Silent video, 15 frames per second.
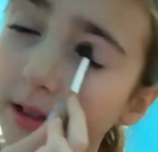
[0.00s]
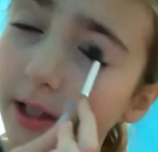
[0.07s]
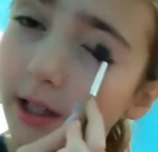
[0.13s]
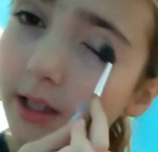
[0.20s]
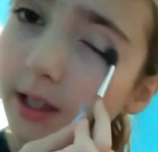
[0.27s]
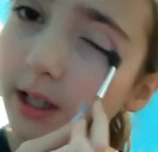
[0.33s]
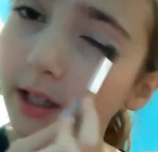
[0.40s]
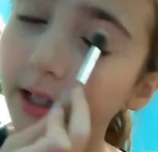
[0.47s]

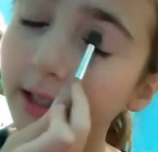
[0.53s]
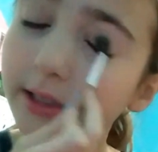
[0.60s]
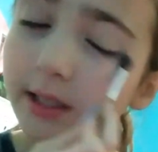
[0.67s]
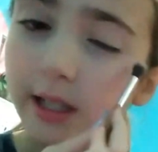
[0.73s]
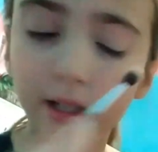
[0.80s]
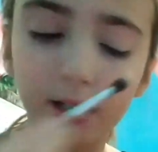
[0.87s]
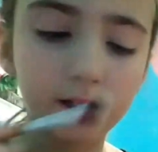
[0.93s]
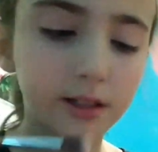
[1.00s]
And then I
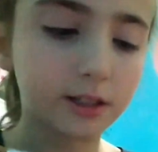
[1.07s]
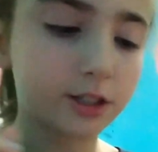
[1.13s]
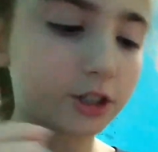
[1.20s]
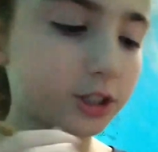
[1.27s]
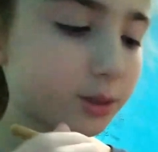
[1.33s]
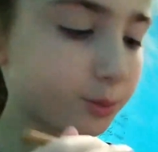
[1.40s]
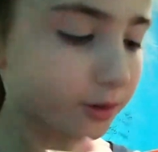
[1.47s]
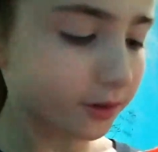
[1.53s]
take this
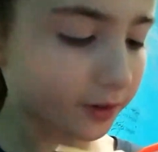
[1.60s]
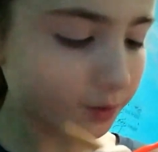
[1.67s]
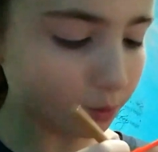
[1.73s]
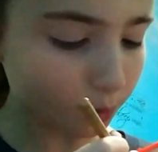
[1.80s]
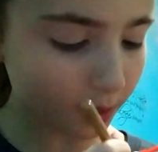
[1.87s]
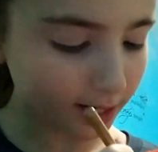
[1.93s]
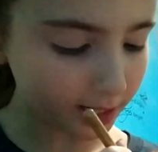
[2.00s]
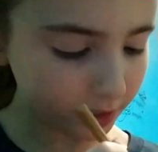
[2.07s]
shimmery
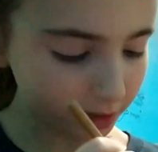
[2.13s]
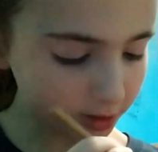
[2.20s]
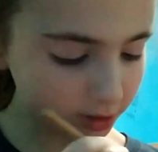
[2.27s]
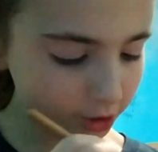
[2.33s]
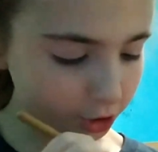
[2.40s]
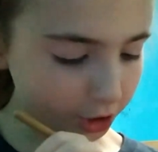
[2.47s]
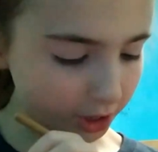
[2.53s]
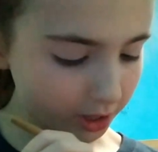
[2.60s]
white
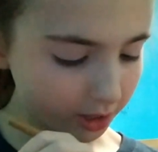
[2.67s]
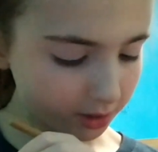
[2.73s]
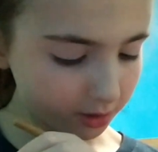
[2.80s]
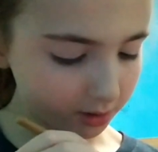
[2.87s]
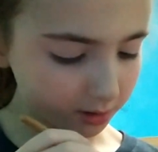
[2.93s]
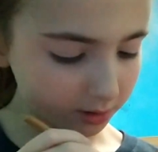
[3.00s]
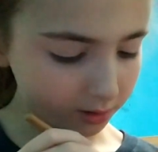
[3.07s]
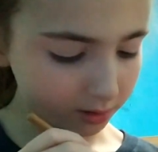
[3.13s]
shade
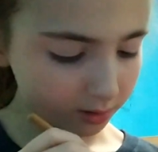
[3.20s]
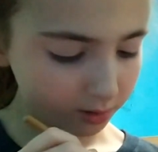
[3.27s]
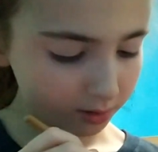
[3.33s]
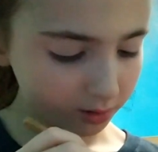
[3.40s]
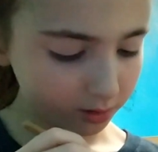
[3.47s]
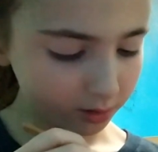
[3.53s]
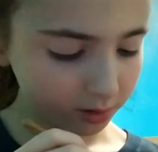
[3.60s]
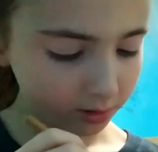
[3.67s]

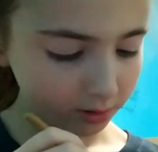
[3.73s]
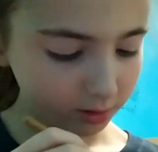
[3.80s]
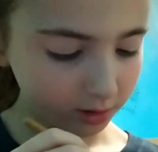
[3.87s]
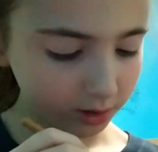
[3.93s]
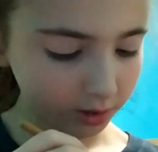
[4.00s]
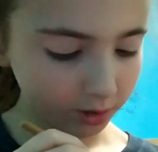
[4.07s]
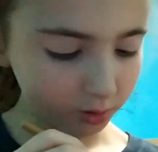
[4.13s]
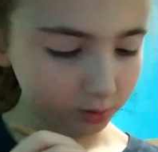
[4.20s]

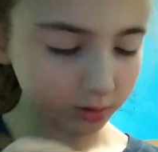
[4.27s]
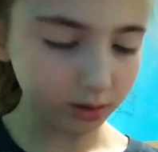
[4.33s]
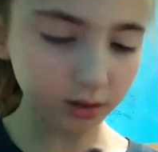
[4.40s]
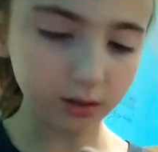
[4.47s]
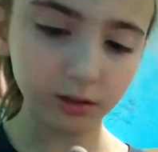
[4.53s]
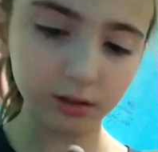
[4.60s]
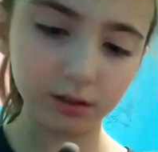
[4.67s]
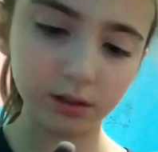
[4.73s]
and use it
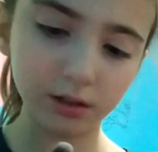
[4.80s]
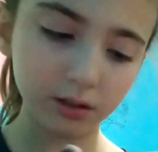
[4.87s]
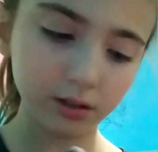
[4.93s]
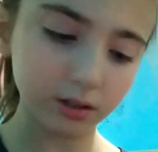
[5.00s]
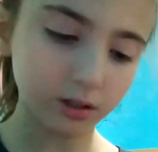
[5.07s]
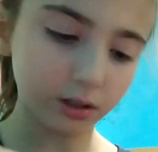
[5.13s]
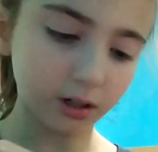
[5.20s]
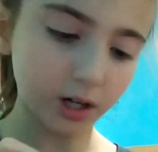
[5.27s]
as like kind of
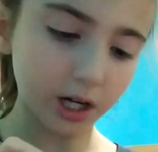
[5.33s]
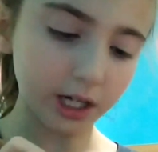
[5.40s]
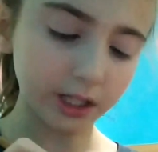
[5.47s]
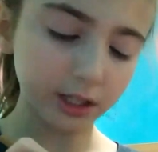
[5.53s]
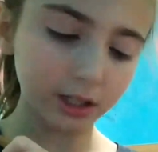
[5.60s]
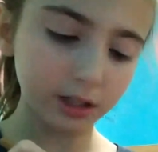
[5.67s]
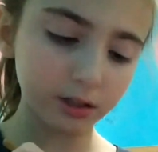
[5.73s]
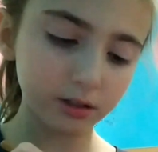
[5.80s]
like a
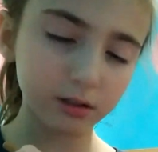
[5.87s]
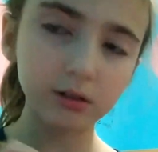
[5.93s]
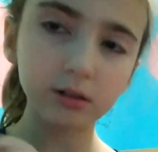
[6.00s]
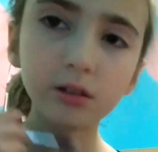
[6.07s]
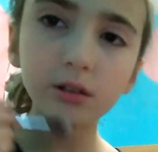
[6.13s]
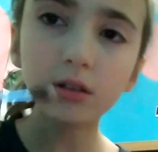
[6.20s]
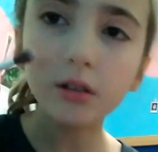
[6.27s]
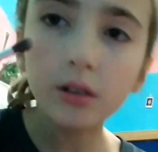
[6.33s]
highlight
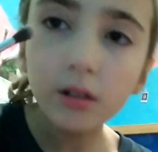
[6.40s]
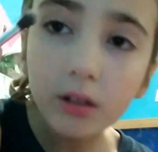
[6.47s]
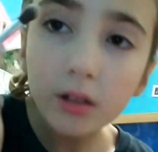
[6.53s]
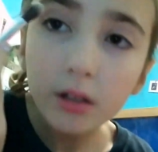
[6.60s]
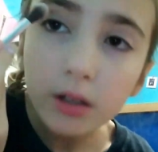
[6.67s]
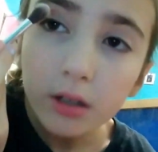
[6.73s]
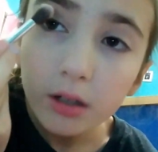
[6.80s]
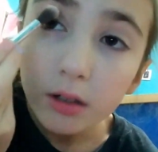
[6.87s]

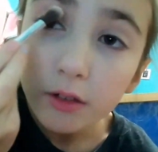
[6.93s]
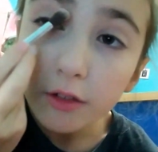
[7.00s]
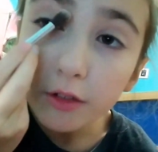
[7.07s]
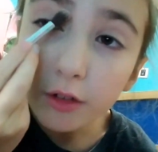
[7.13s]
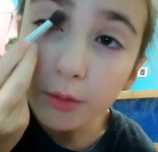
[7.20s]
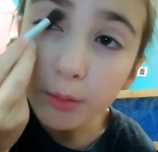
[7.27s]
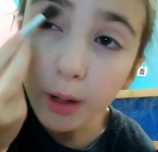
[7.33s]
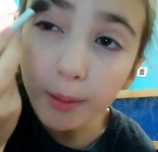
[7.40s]

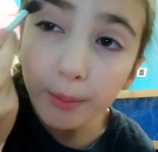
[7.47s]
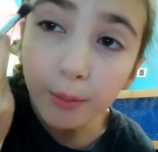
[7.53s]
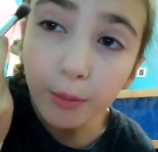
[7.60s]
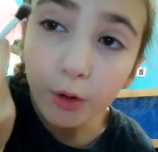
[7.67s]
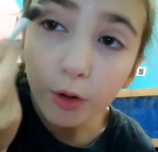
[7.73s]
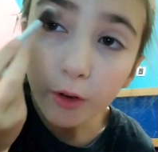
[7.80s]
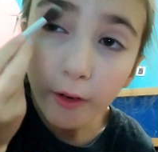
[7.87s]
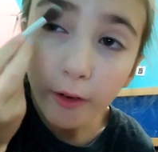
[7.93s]
for my
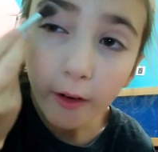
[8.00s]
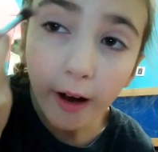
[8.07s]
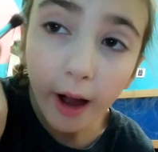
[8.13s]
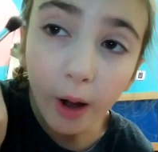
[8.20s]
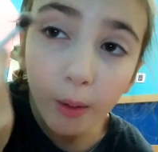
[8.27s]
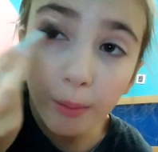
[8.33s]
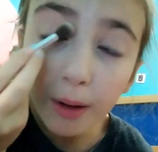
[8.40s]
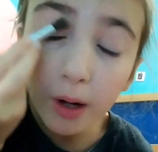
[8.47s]

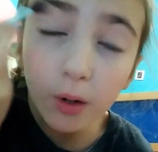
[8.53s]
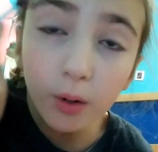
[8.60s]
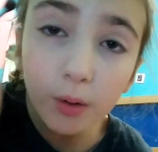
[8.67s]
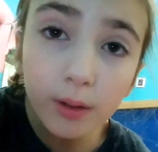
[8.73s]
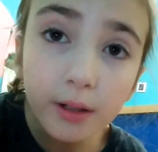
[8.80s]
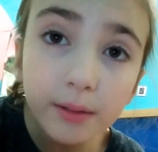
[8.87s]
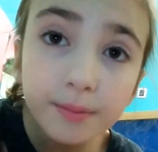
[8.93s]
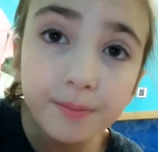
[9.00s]
brow
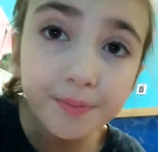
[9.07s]
bone